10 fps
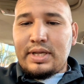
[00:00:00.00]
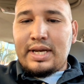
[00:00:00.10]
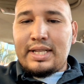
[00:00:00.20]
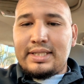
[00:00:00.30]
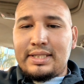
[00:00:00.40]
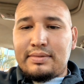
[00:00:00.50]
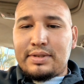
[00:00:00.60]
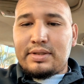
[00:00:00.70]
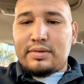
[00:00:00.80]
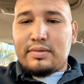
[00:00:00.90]
let's see
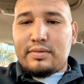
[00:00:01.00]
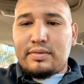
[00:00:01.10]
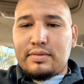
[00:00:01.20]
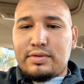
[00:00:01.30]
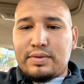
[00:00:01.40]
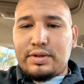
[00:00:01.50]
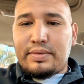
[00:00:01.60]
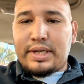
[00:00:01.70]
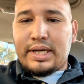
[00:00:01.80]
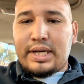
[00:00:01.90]
what which one did
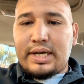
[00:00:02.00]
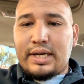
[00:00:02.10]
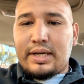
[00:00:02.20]
we got.